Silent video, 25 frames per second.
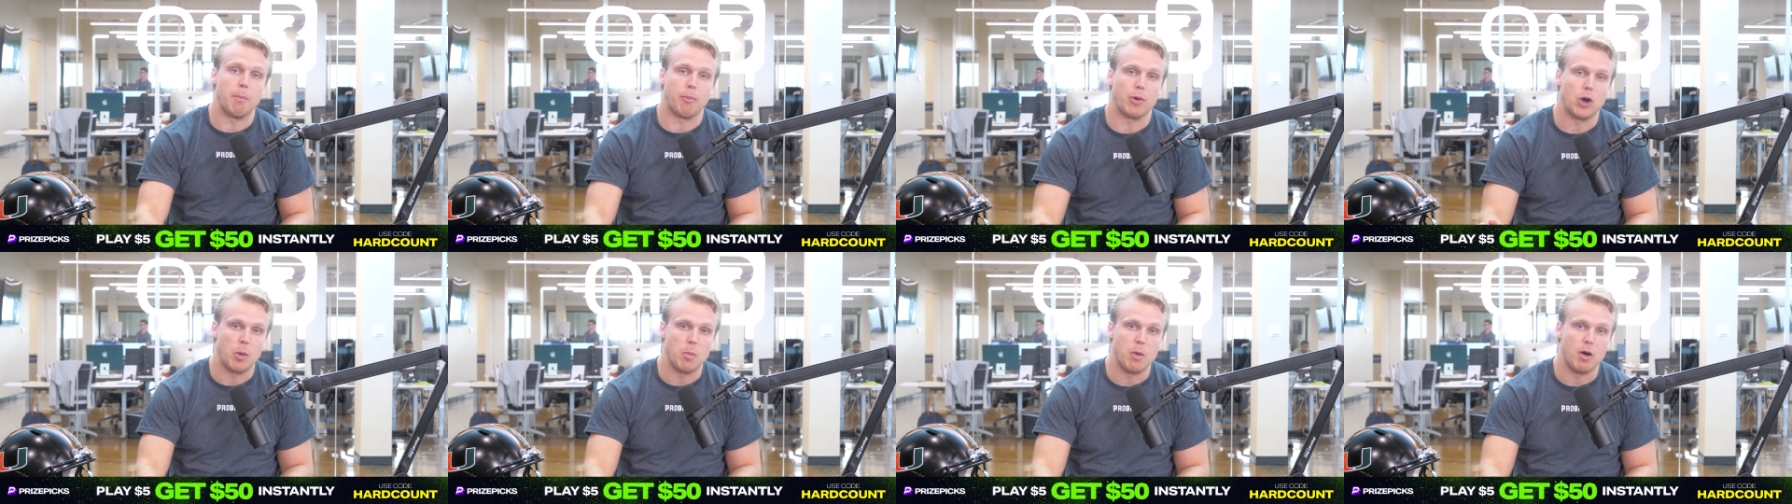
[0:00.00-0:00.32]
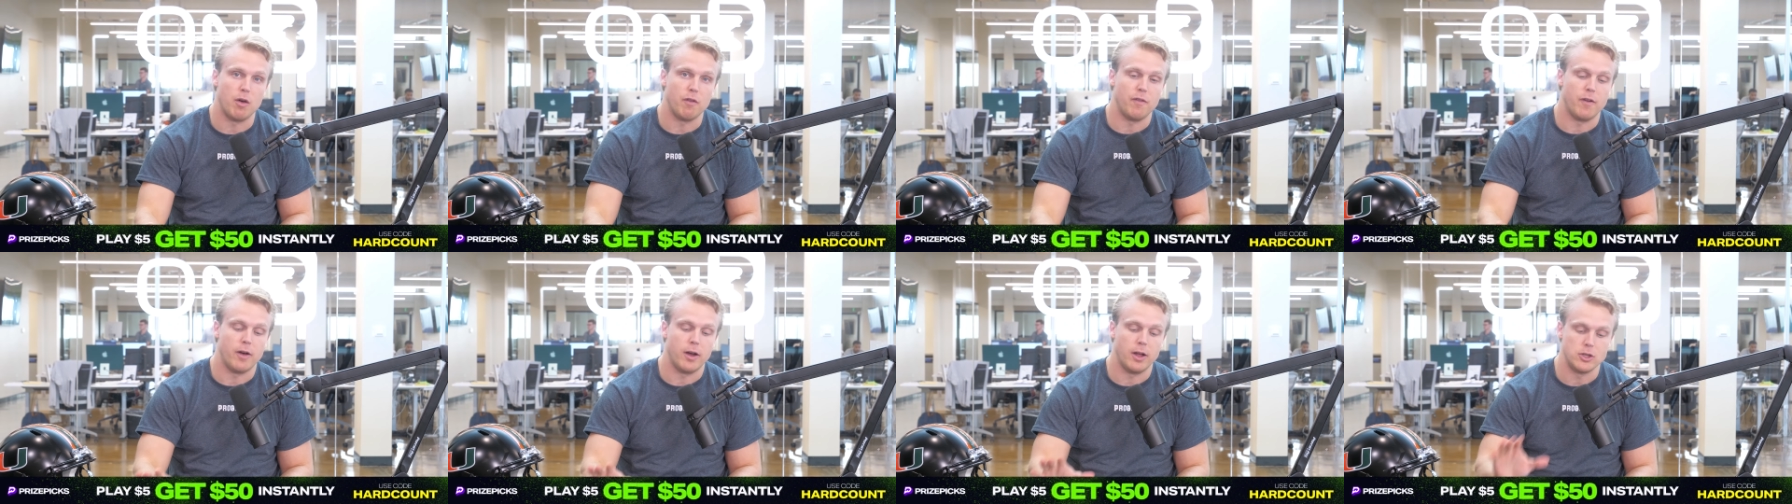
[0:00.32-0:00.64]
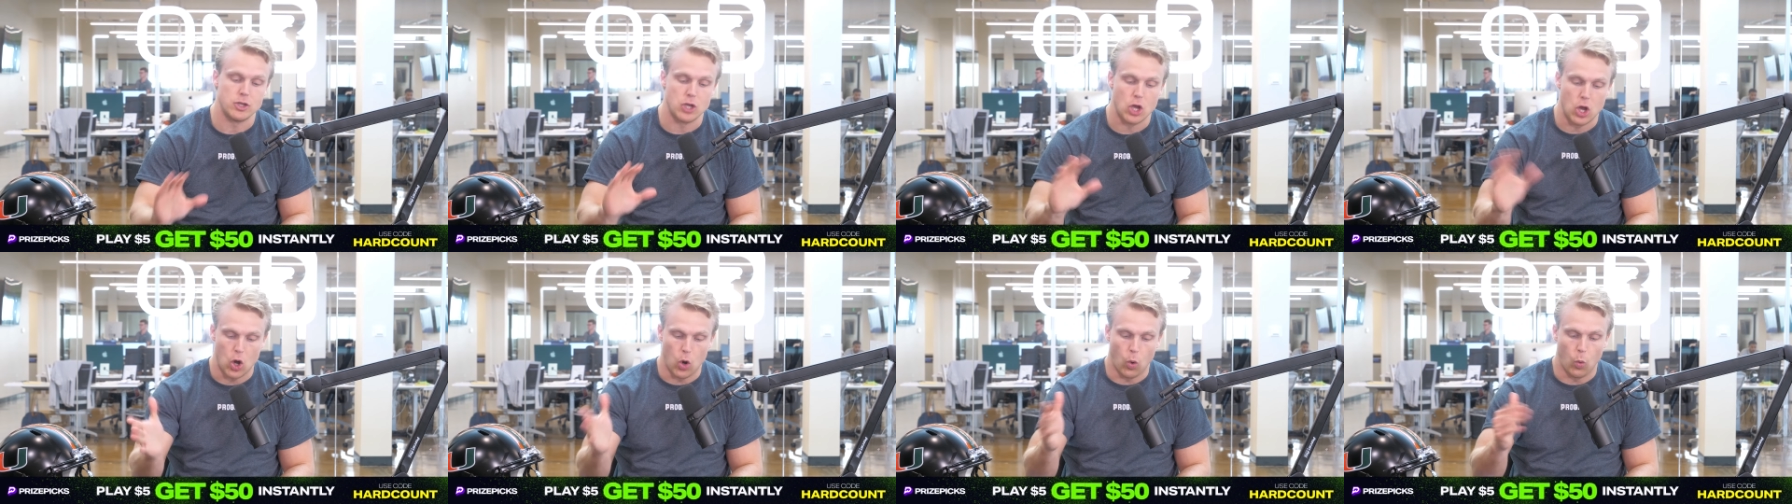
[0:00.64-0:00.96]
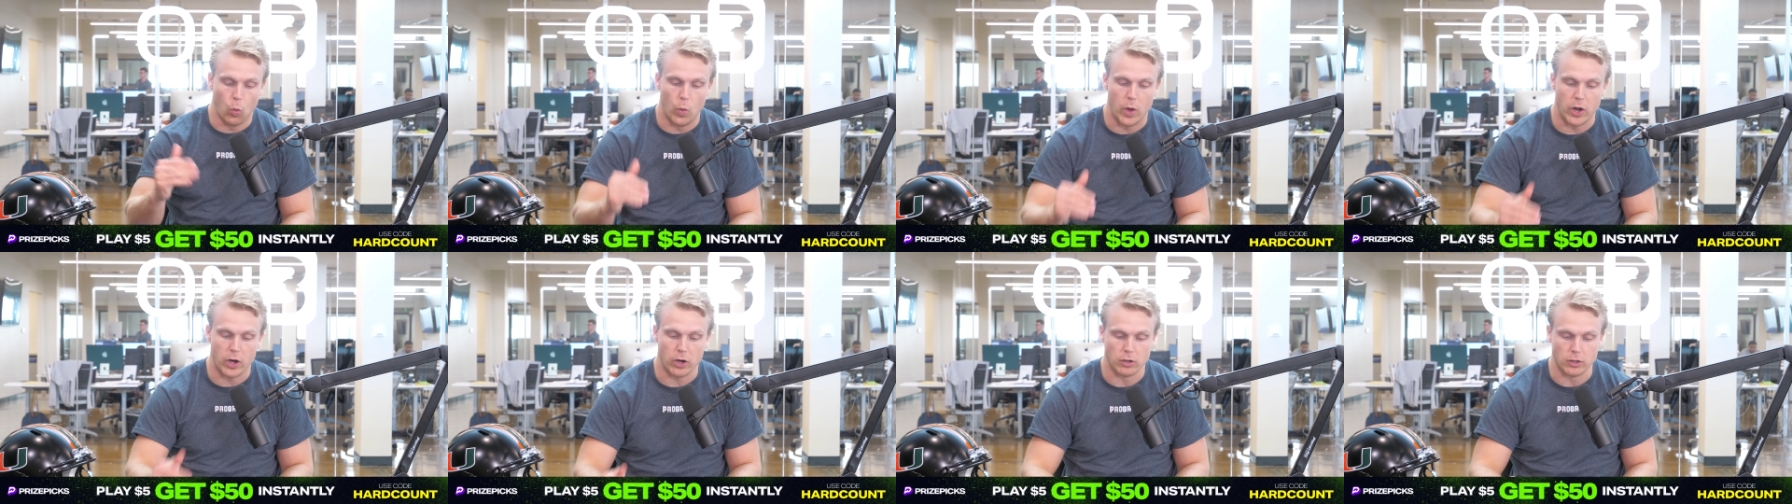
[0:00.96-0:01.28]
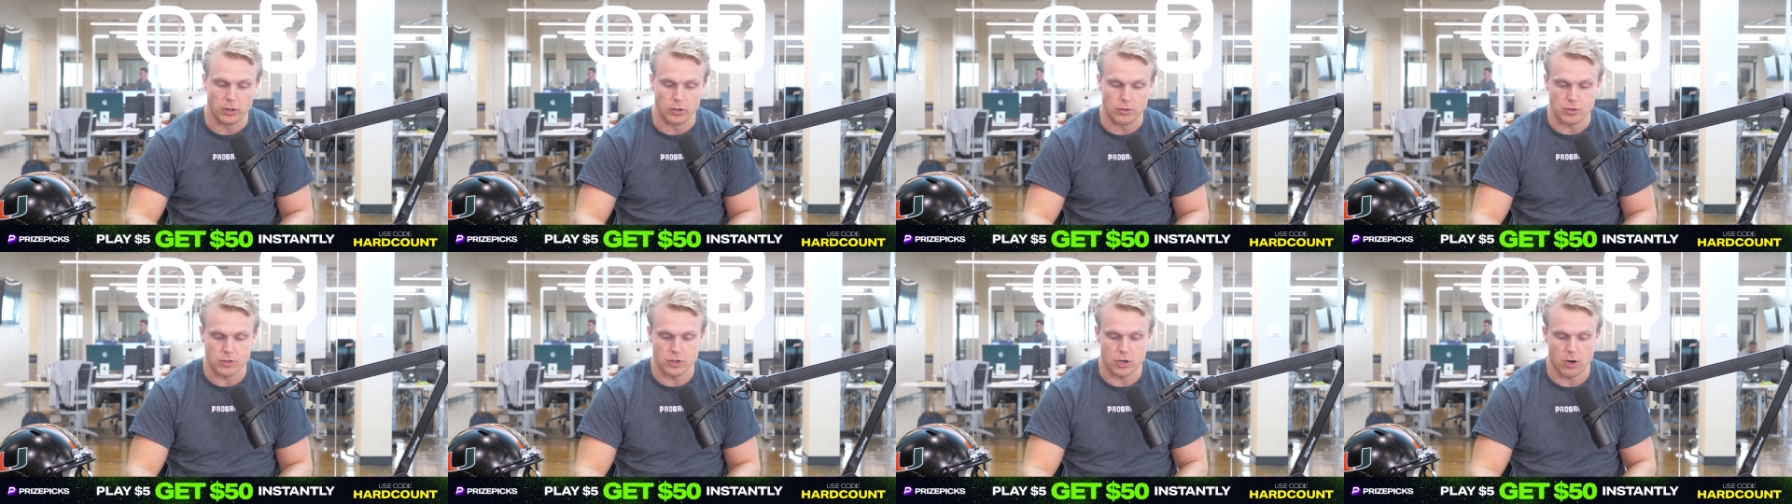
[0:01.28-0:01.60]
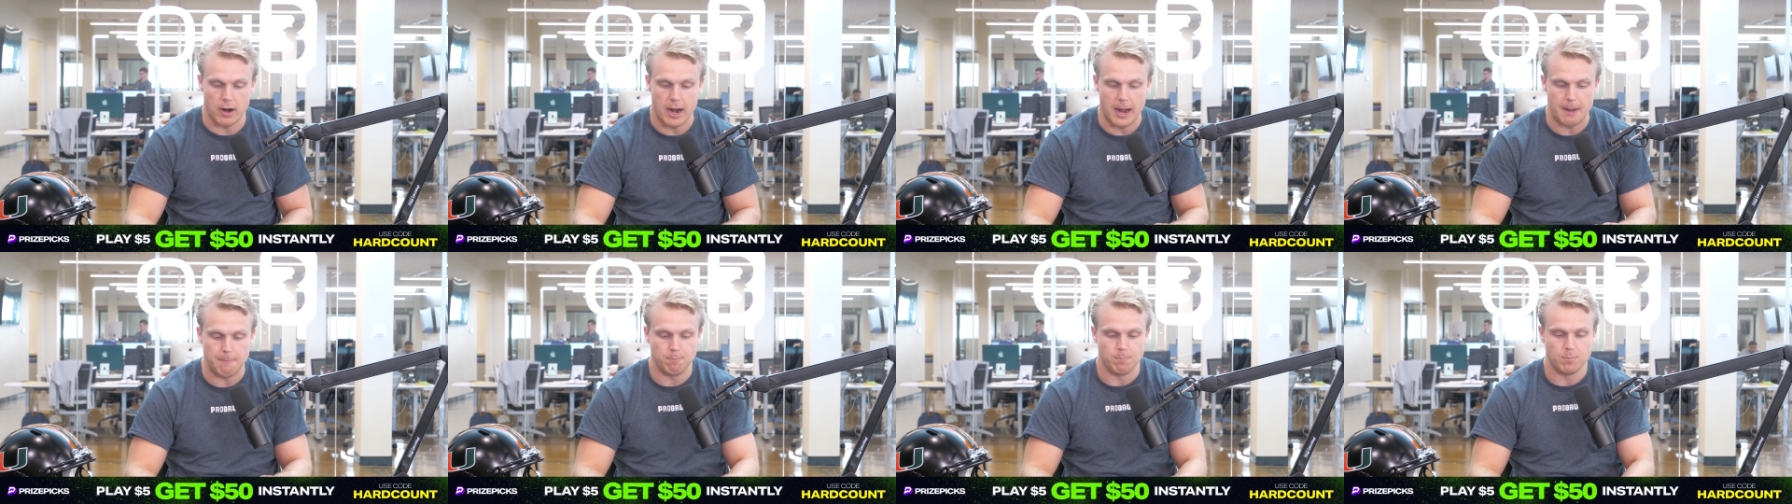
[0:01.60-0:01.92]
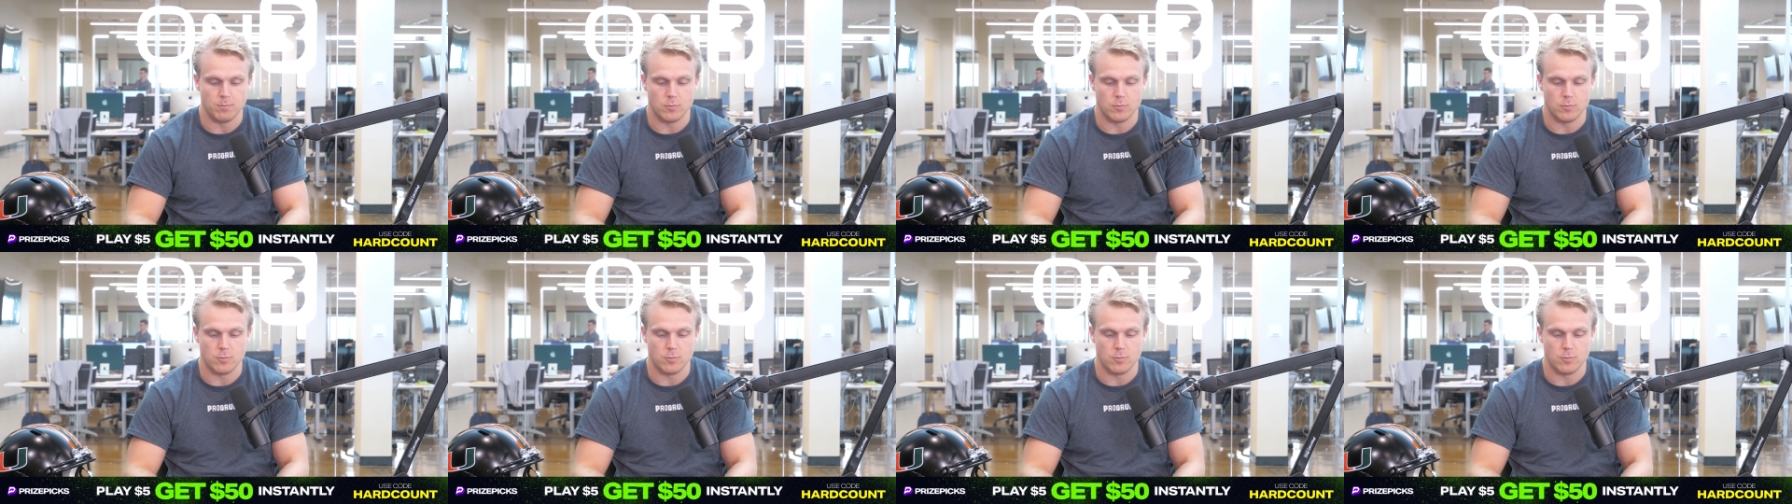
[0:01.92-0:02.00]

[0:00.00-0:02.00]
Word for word: promo funds, win or lose, all right?